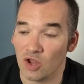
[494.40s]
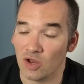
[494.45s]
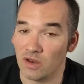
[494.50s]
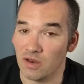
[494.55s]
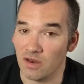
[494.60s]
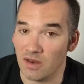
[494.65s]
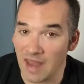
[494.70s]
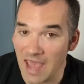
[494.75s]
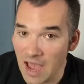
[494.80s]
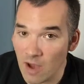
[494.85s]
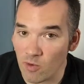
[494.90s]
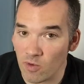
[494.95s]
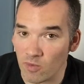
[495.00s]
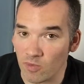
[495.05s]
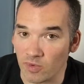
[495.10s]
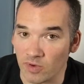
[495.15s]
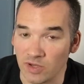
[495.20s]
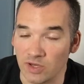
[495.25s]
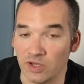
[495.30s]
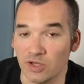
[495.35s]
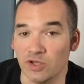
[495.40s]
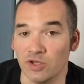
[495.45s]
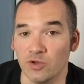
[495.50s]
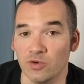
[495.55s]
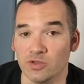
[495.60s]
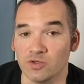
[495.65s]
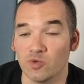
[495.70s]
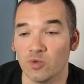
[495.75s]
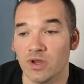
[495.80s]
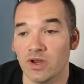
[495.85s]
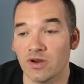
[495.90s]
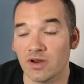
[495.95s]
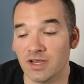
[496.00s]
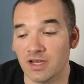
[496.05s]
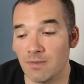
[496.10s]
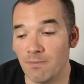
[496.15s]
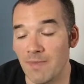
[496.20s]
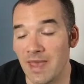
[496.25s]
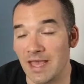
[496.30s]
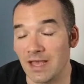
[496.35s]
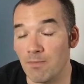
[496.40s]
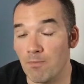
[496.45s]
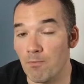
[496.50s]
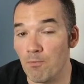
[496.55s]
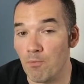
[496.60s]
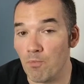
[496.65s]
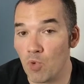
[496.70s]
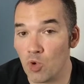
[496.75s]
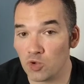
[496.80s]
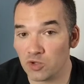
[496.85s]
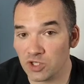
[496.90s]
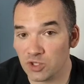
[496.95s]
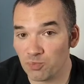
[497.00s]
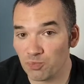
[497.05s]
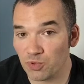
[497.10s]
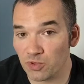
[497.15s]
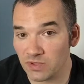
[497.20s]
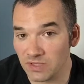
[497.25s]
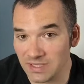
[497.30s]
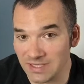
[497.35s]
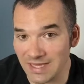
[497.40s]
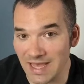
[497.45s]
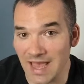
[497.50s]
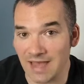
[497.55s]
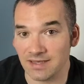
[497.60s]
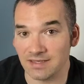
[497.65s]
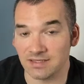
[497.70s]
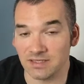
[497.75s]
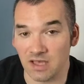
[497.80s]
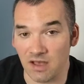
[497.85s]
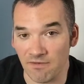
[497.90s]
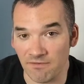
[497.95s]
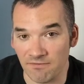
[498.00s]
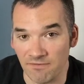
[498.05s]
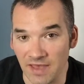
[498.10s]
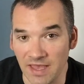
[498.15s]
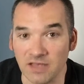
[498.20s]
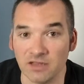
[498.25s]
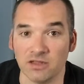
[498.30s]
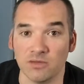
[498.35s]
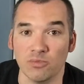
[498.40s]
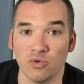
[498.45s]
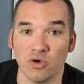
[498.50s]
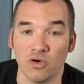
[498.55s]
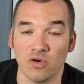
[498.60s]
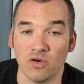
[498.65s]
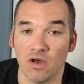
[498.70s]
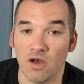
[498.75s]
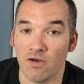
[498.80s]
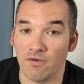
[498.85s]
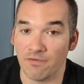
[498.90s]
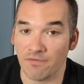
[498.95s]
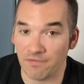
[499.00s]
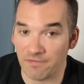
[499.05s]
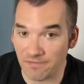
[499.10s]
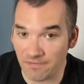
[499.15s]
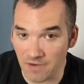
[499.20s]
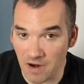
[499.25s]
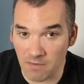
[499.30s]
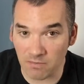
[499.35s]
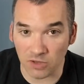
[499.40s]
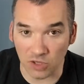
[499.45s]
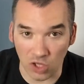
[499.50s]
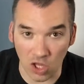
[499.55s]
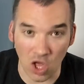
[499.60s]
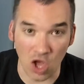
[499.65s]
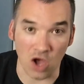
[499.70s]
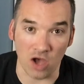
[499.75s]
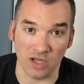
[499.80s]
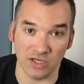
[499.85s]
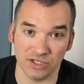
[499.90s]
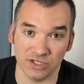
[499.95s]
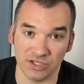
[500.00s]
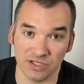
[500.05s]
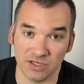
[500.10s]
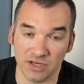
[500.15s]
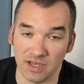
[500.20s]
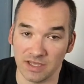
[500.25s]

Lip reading: Now what we're going to do is we are going to make multiple decks available from launch.